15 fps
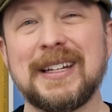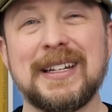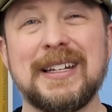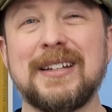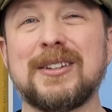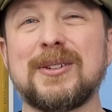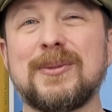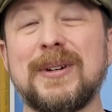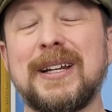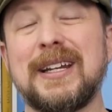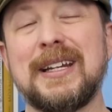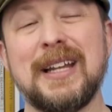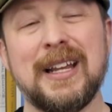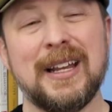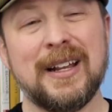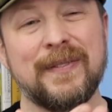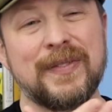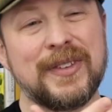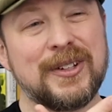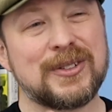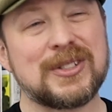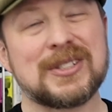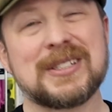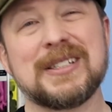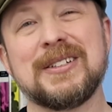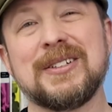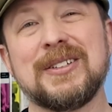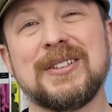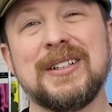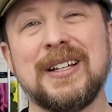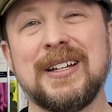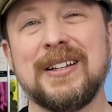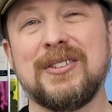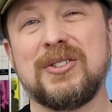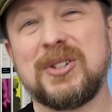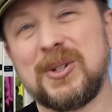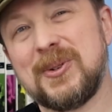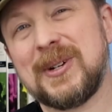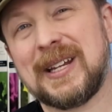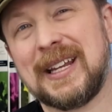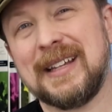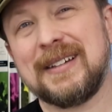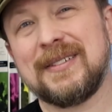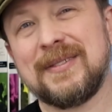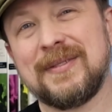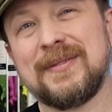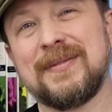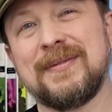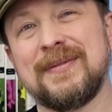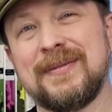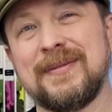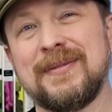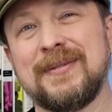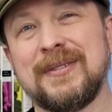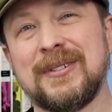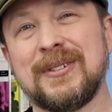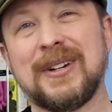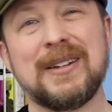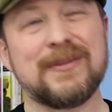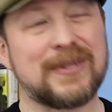Either way, you're still doing it, right?